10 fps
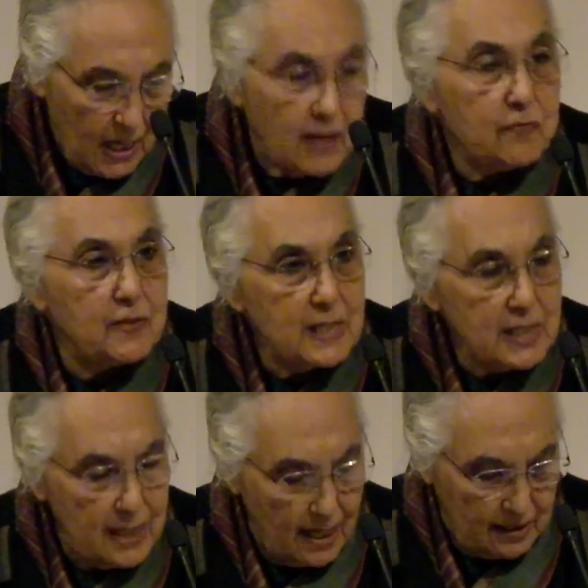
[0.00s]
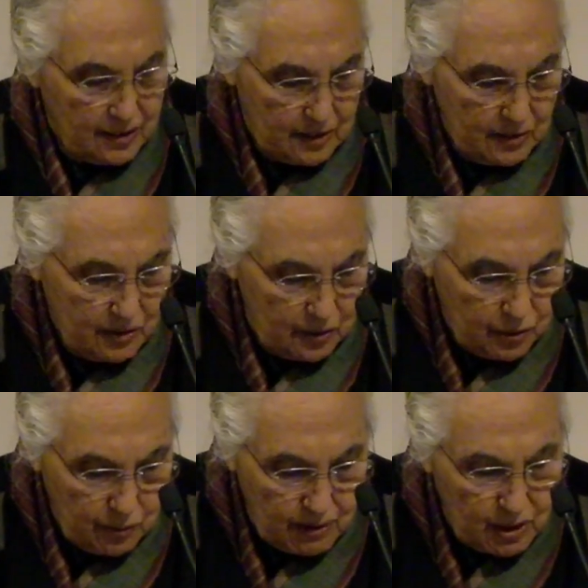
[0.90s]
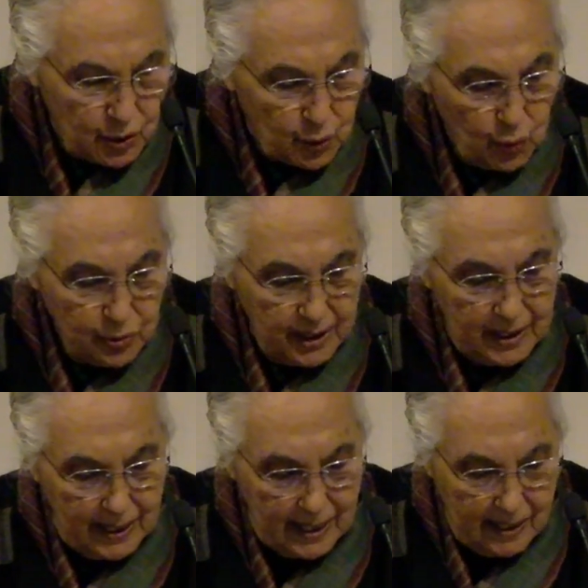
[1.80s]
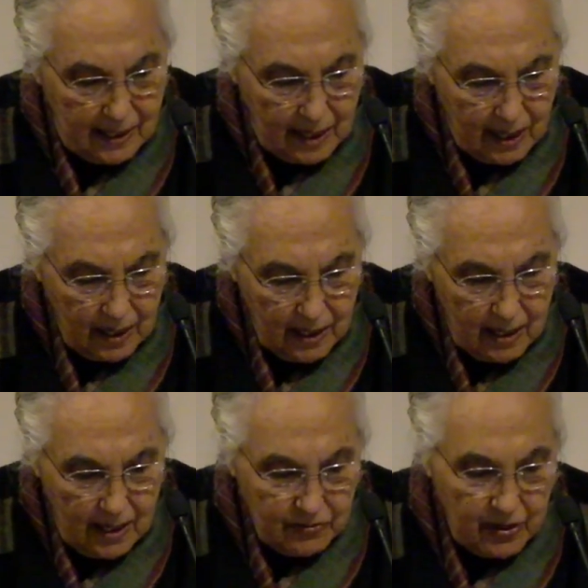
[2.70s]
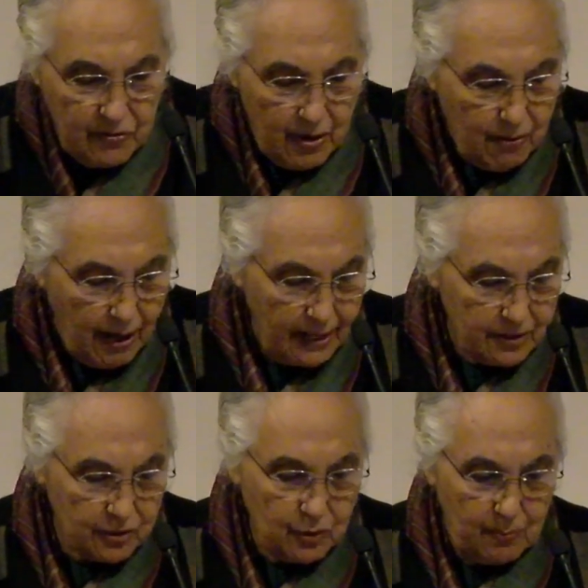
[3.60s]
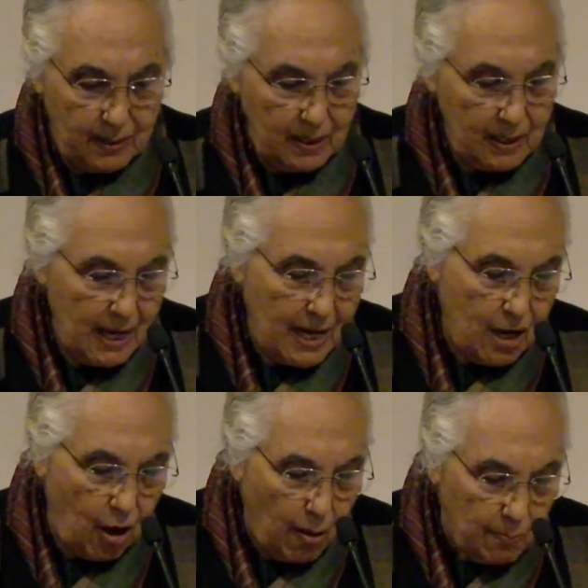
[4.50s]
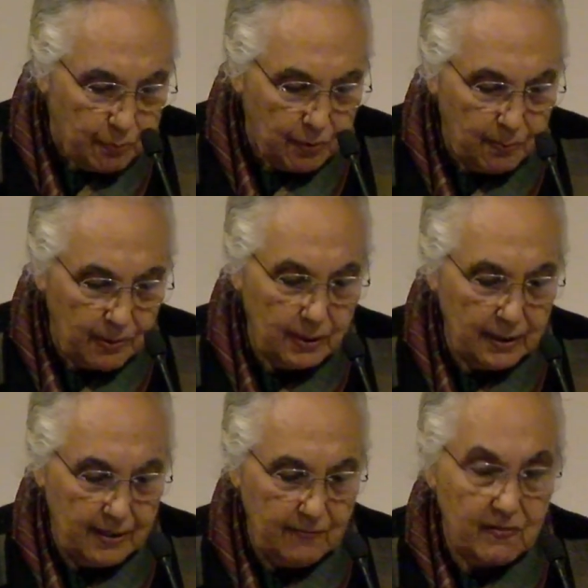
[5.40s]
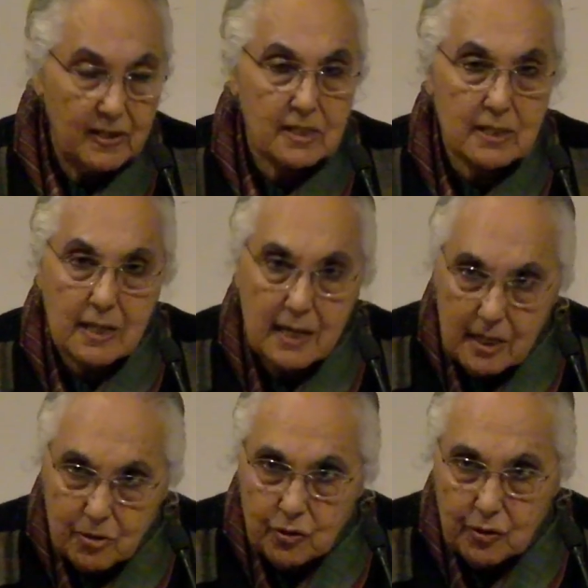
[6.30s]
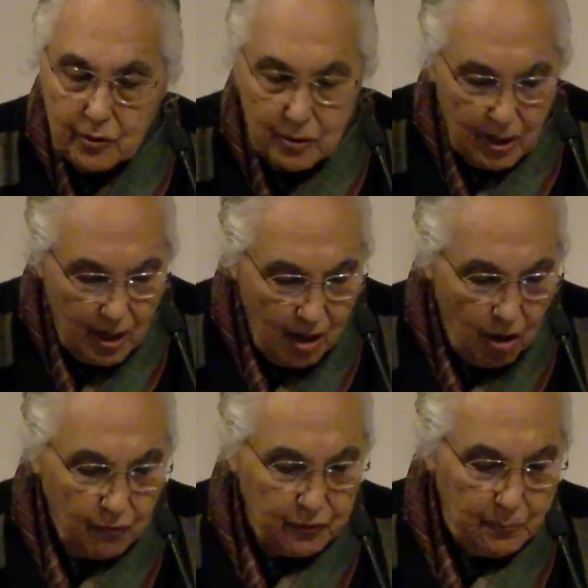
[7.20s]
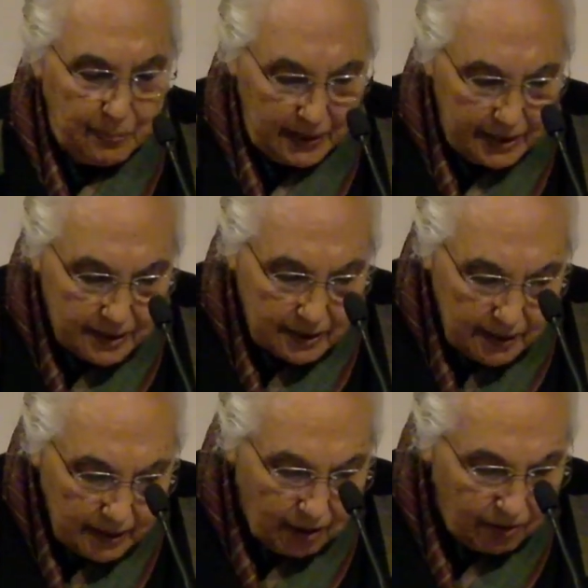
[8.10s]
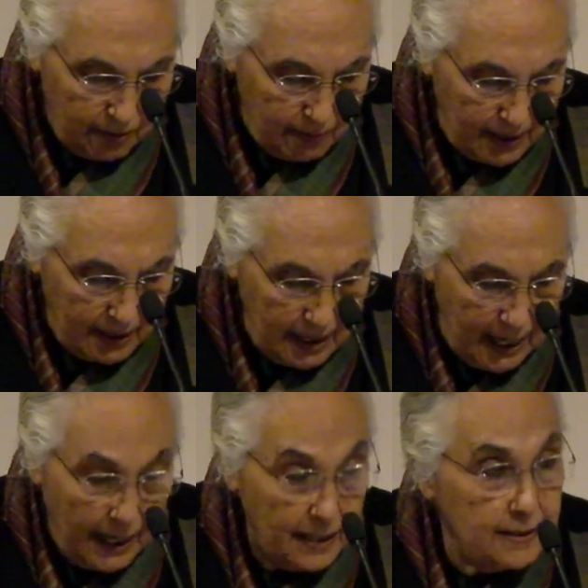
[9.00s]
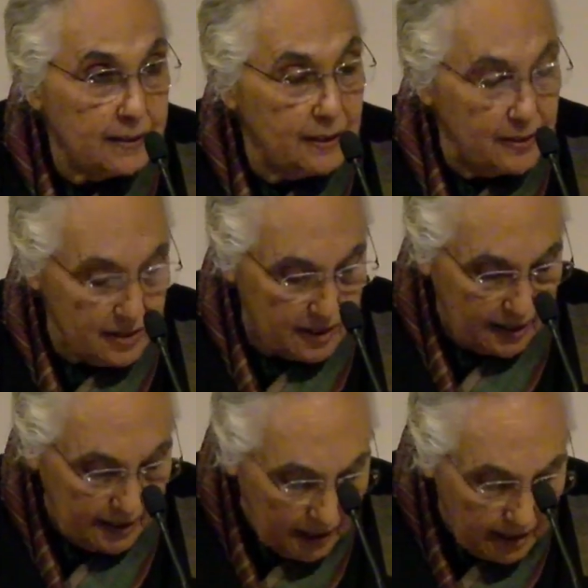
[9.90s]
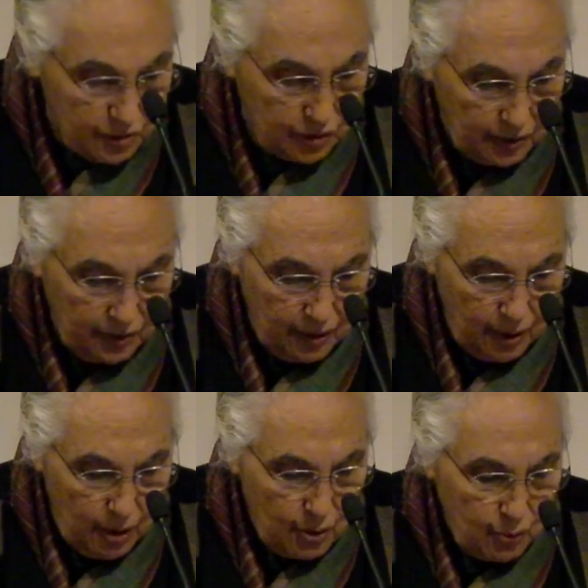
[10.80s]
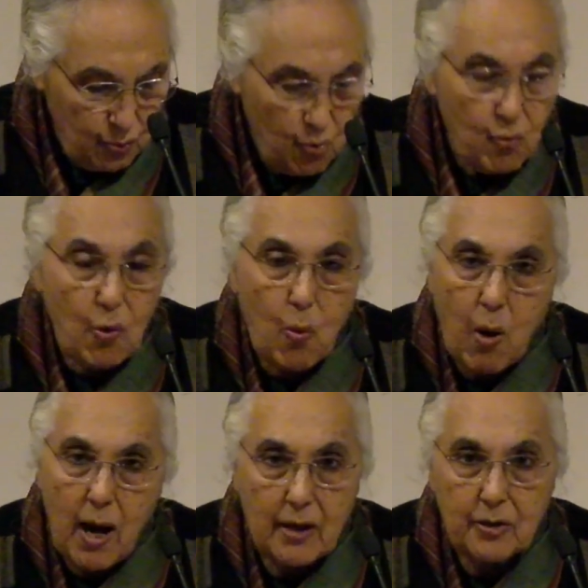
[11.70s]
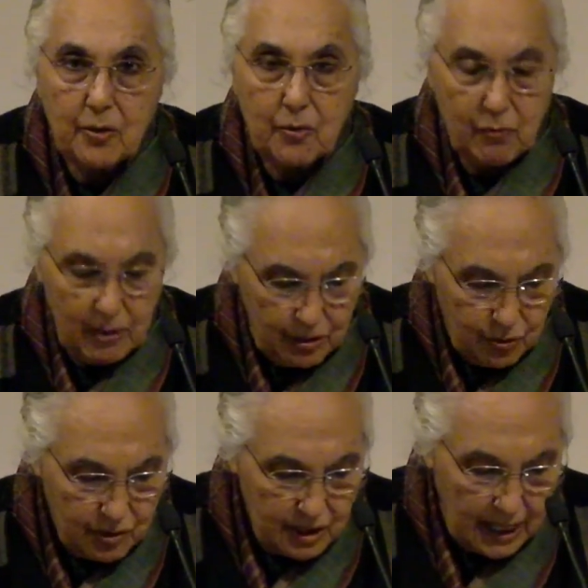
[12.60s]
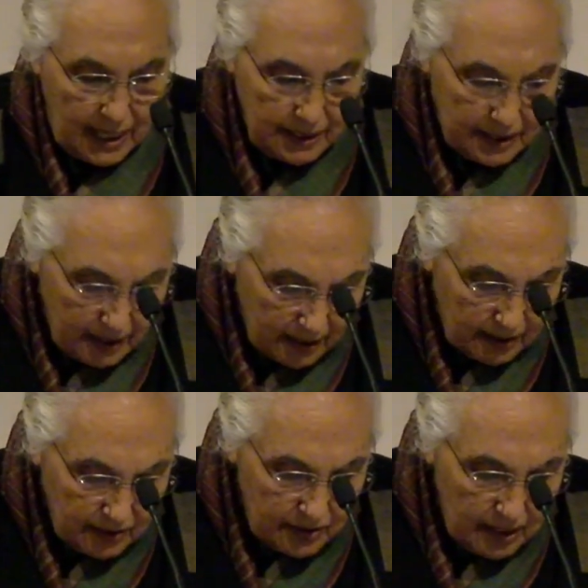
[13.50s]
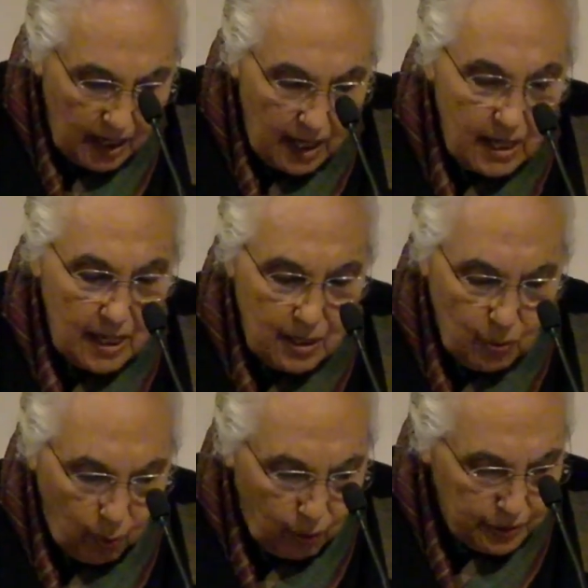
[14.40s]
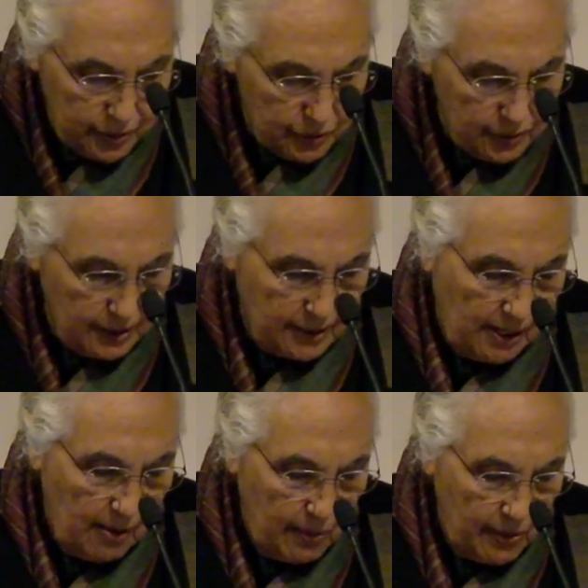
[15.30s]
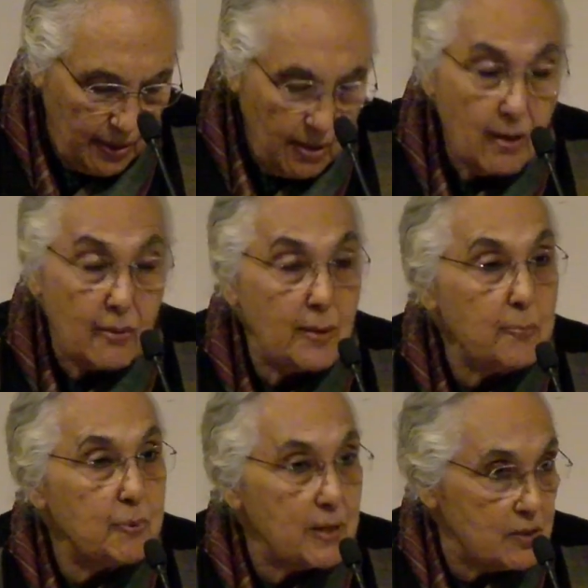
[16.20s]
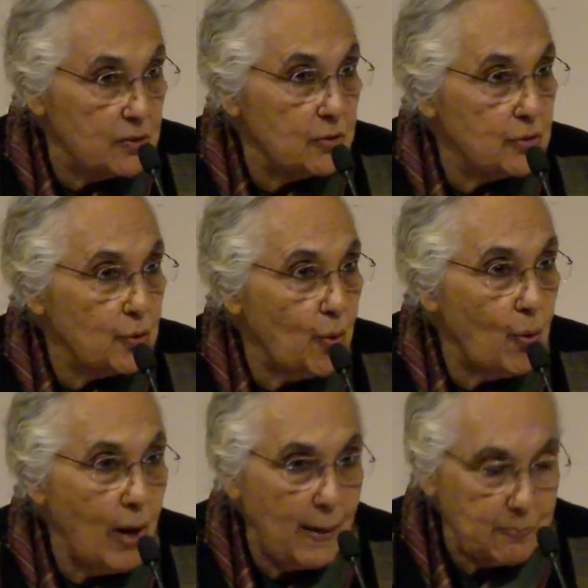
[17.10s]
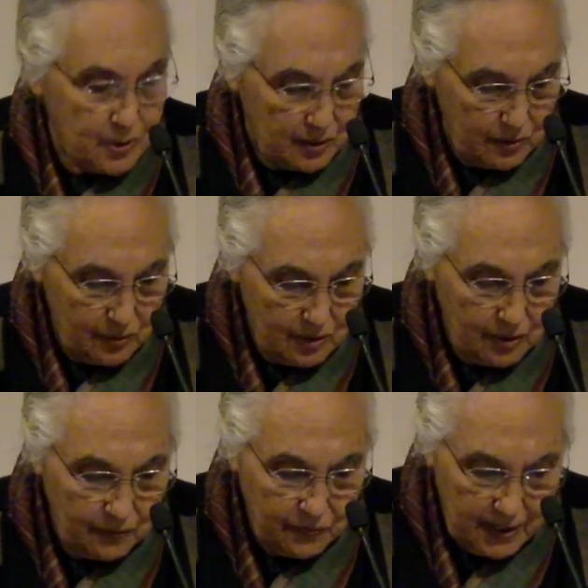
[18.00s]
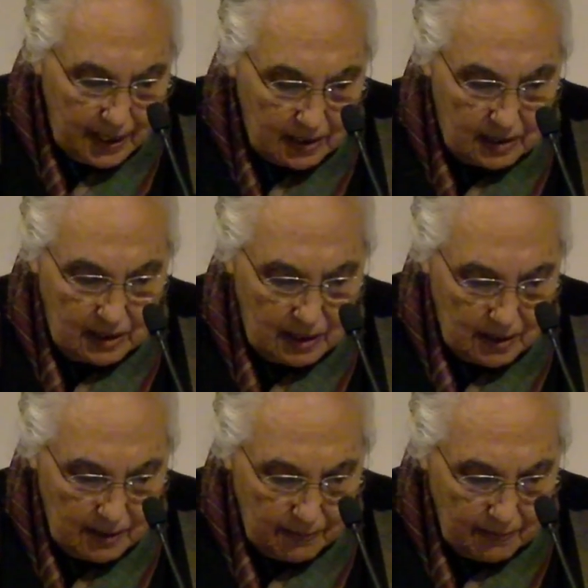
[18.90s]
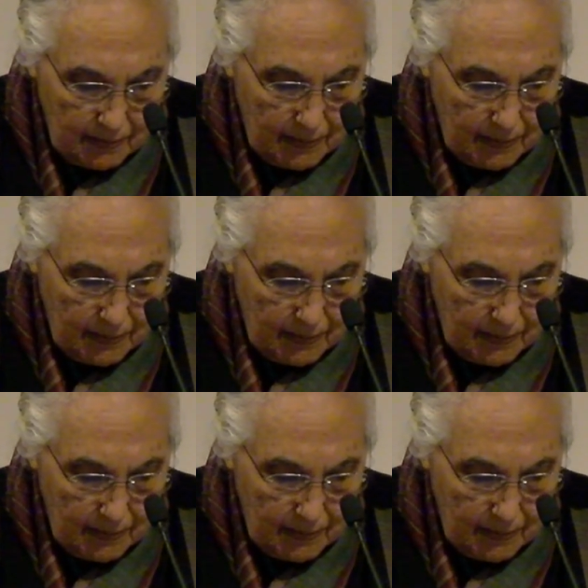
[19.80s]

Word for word: If this nexus is to be sought in India, then there has to be a comparable investigation of the political economy and its connection to the required religious ideas in order to determine the presence or absence of the nexus.